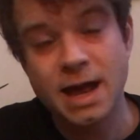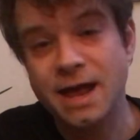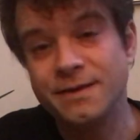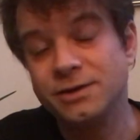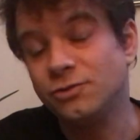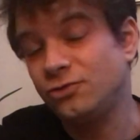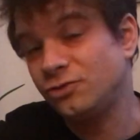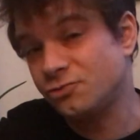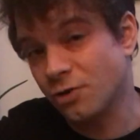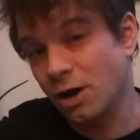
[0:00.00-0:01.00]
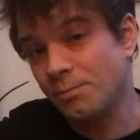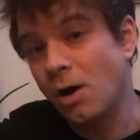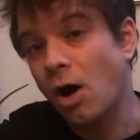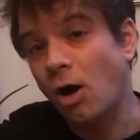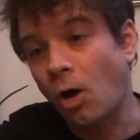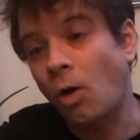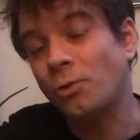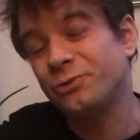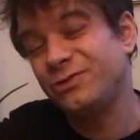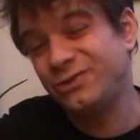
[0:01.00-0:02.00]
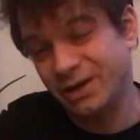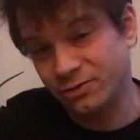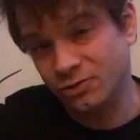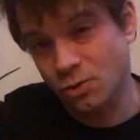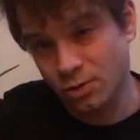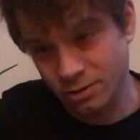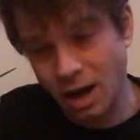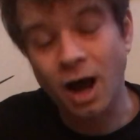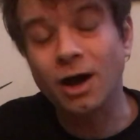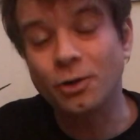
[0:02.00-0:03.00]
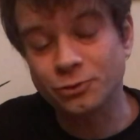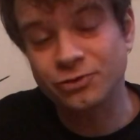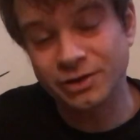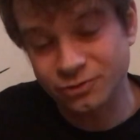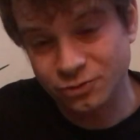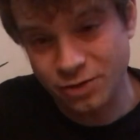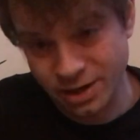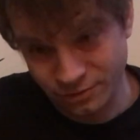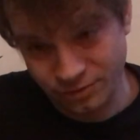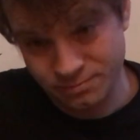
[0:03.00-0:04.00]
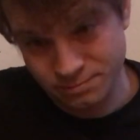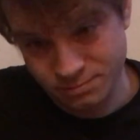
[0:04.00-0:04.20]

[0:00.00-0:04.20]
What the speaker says: And then you strum all 6 strings.